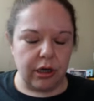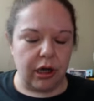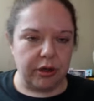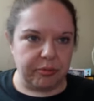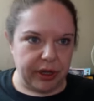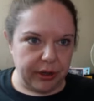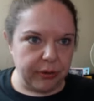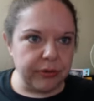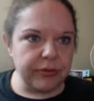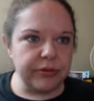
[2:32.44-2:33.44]
On my
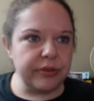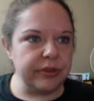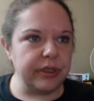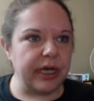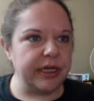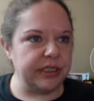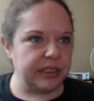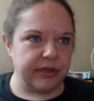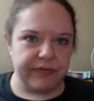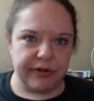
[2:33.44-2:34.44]
own, I
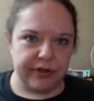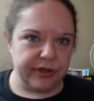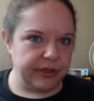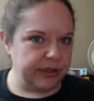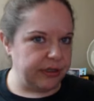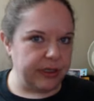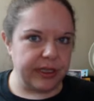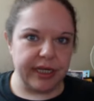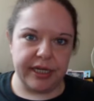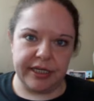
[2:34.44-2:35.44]
discovered
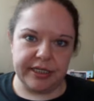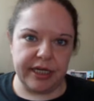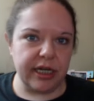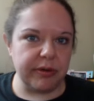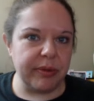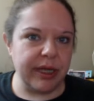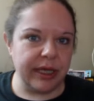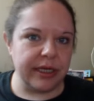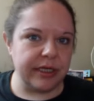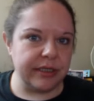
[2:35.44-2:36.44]
the 80s hair
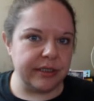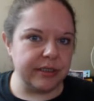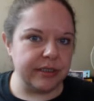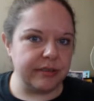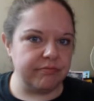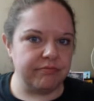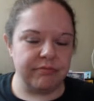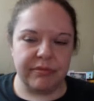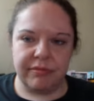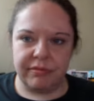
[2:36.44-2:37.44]
bands,
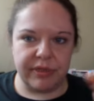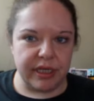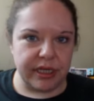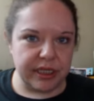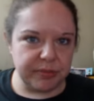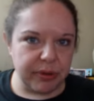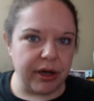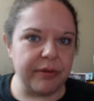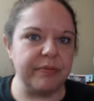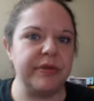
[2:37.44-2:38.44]
the 80s
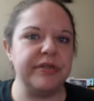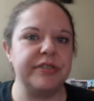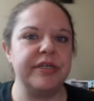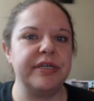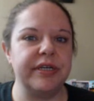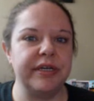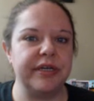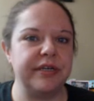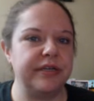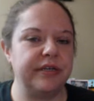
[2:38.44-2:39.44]
pop music,
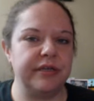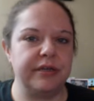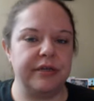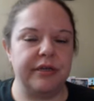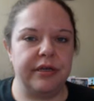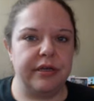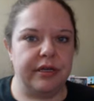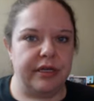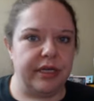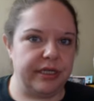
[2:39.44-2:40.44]

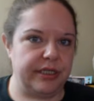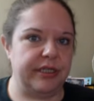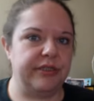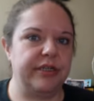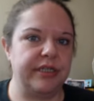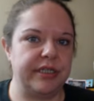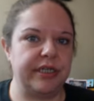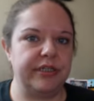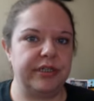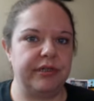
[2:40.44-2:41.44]
etc.,
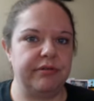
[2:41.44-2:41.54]
etc.